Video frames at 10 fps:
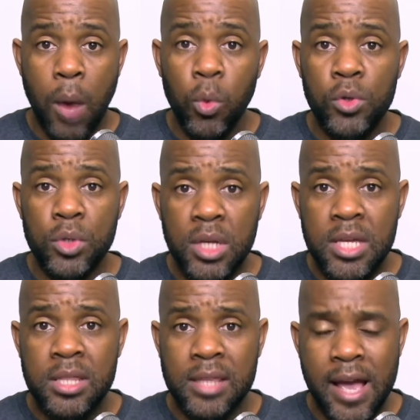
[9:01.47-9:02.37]
I want you to
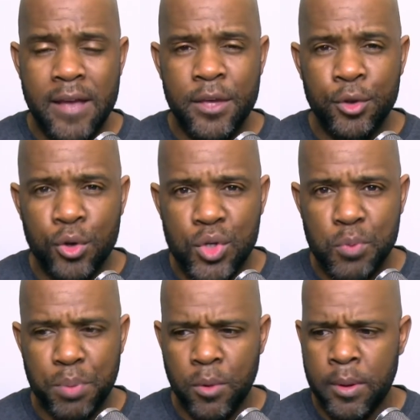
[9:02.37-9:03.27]
get that in your
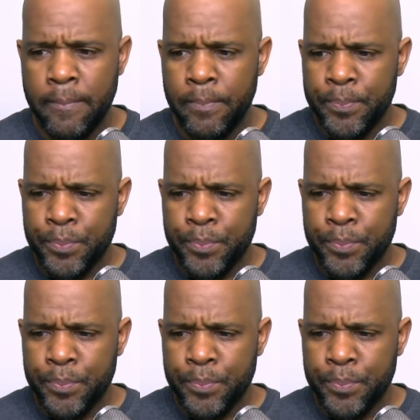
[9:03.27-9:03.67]
spirit.